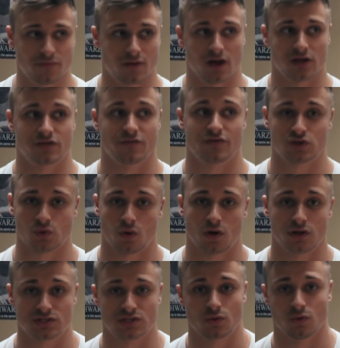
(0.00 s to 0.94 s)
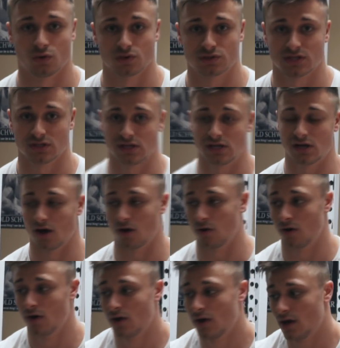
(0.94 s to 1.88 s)
a Division I school,
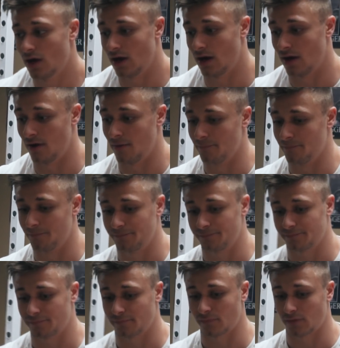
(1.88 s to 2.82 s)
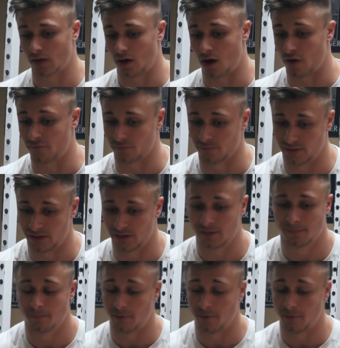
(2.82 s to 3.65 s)
Toledo, offer me.